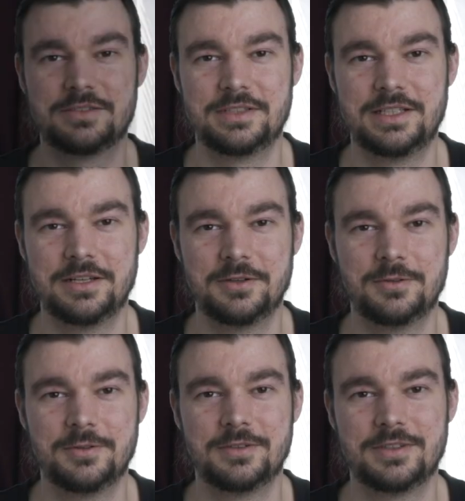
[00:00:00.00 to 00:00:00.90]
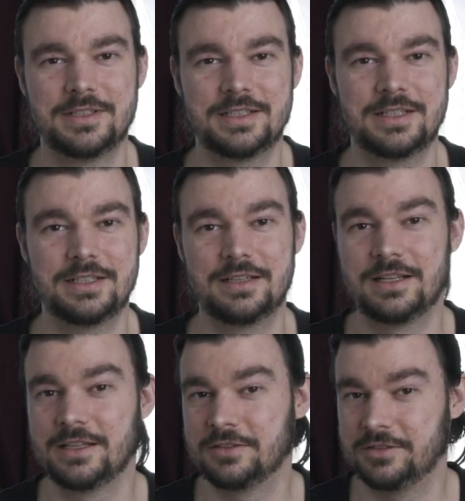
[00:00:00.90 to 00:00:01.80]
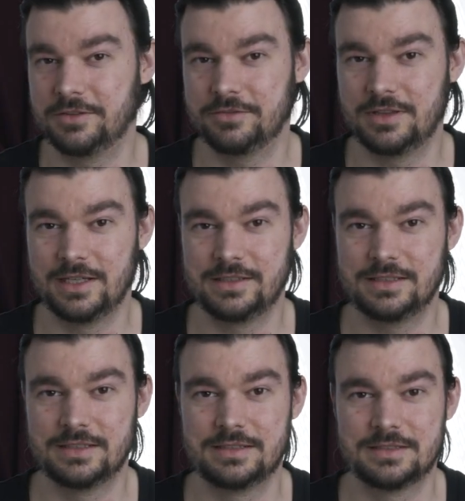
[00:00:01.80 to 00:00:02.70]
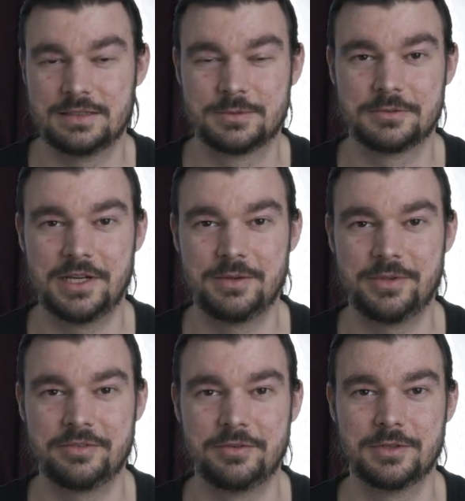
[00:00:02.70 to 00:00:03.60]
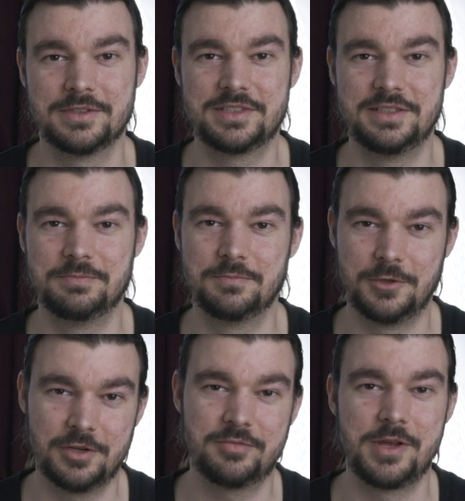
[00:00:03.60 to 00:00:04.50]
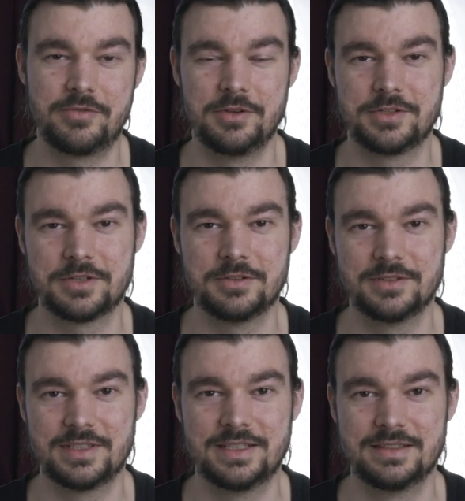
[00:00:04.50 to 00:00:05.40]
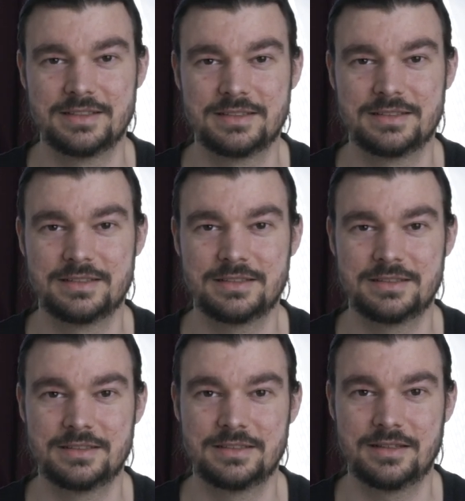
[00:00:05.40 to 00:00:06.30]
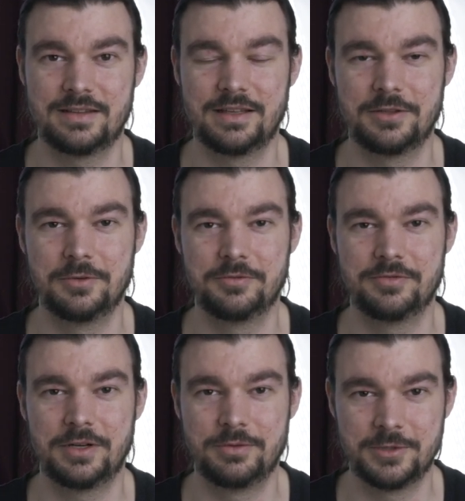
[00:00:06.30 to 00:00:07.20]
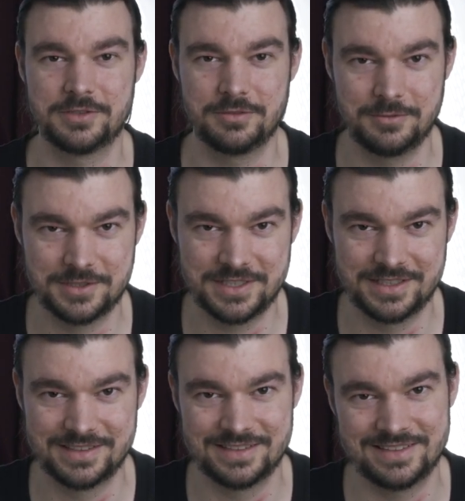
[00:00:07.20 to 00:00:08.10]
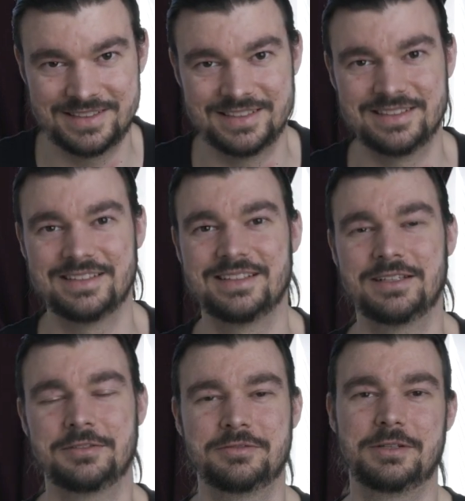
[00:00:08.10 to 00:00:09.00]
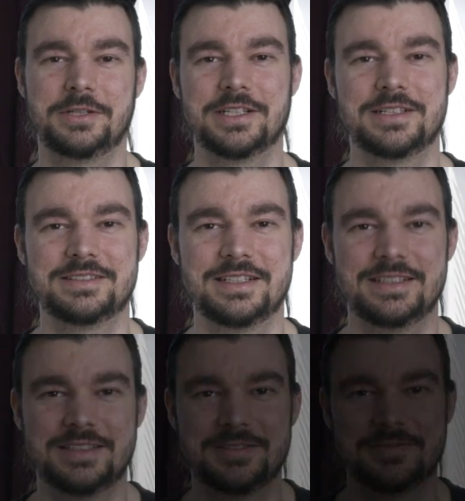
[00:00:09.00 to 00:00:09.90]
video. Like the video if you liked it. Subscribe if you want to see more of my future content. Thank you very much for watching, and have a very nice day.